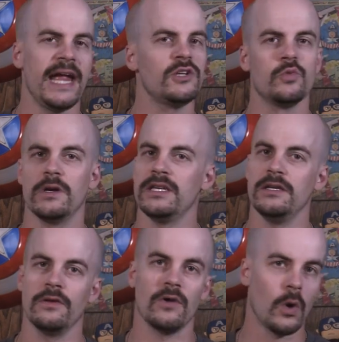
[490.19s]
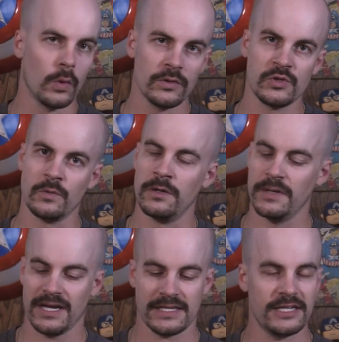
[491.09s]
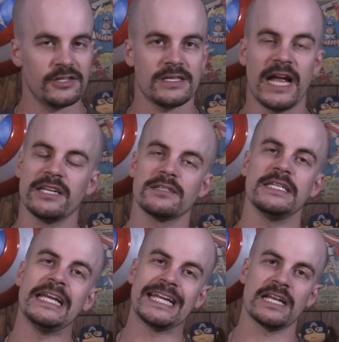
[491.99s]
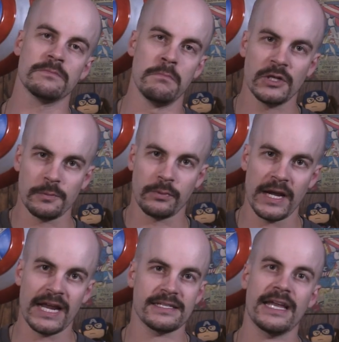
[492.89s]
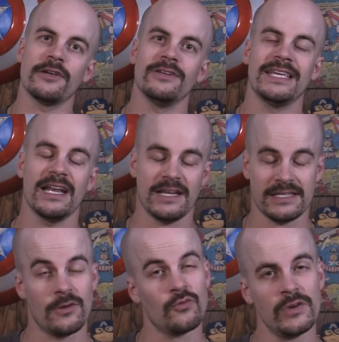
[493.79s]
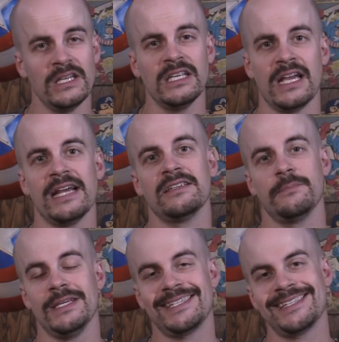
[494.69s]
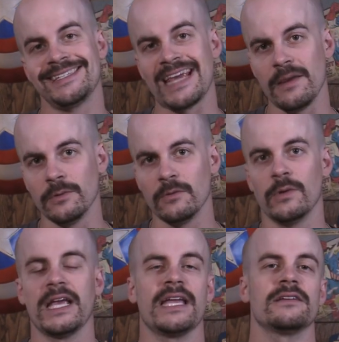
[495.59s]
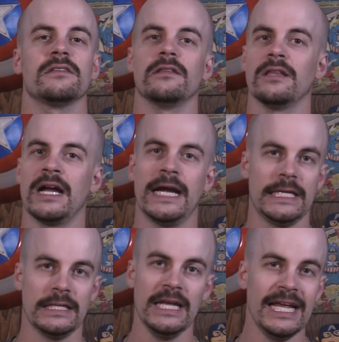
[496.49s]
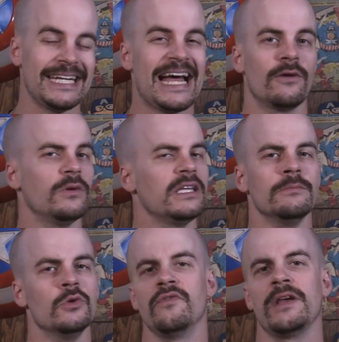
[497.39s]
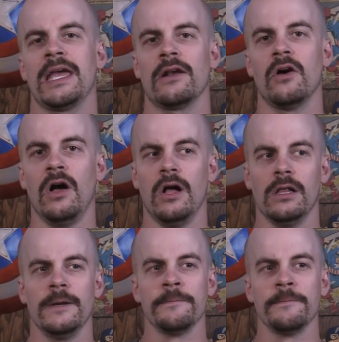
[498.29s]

H1 heel, the orange one, because I just, I just needed as much break as I could get because I really like to be stable when I get to the line and not really moving at all.